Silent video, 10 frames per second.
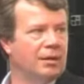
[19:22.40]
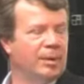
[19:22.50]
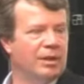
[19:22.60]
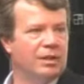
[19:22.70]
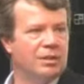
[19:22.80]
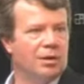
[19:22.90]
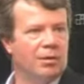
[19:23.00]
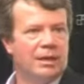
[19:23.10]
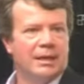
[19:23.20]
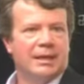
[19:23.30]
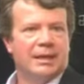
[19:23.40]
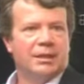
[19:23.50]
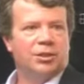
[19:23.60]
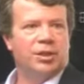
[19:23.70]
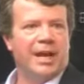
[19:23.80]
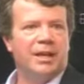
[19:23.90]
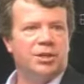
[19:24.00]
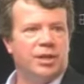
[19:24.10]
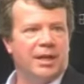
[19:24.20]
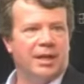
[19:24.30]
bit of it. So
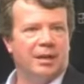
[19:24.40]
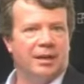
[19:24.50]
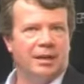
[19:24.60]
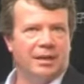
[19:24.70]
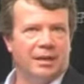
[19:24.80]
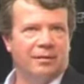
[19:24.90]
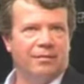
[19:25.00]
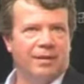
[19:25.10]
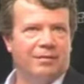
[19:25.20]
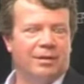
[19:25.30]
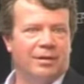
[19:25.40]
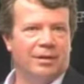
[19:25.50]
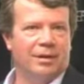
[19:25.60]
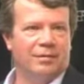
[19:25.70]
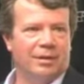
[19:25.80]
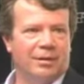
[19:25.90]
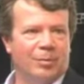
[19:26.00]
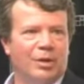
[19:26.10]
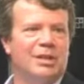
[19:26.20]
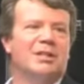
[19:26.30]
changing, and if the
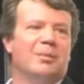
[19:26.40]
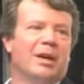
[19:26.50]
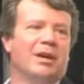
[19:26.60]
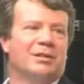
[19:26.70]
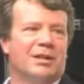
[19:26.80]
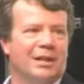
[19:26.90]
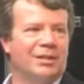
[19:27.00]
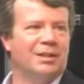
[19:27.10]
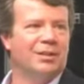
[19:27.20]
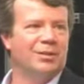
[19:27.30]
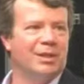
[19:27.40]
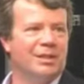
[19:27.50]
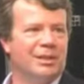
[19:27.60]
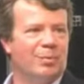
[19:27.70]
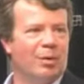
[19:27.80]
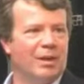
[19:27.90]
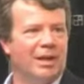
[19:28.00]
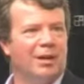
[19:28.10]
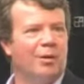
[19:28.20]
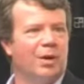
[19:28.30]
policymakers are listening to this, is probably
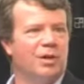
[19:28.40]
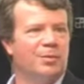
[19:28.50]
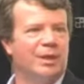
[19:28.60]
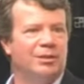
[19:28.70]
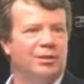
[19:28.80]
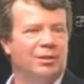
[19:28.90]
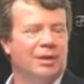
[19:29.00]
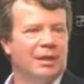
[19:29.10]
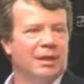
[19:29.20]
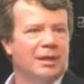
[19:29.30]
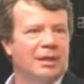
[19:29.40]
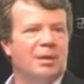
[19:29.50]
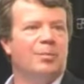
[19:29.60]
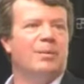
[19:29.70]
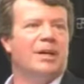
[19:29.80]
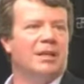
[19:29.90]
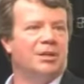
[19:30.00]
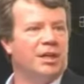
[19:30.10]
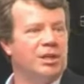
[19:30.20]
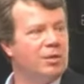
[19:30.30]
an encouragement to implement the
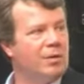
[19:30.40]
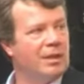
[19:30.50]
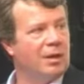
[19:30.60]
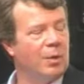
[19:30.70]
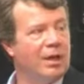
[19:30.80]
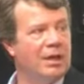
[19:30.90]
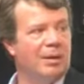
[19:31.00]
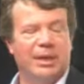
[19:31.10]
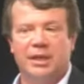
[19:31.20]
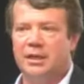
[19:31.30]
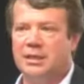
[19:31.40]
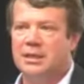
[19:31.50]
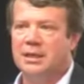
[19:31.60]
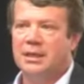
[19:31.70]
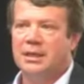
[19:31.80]
change rather quickly, because